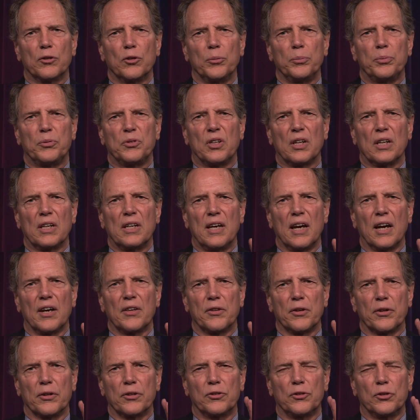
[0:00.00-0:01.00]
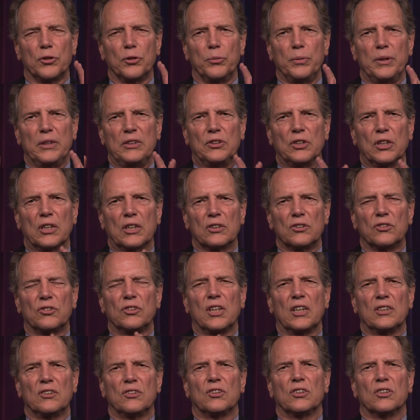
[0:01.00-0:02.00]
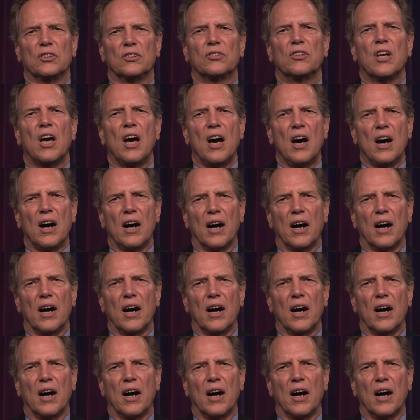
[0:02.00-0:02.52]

groups together to reach a consensus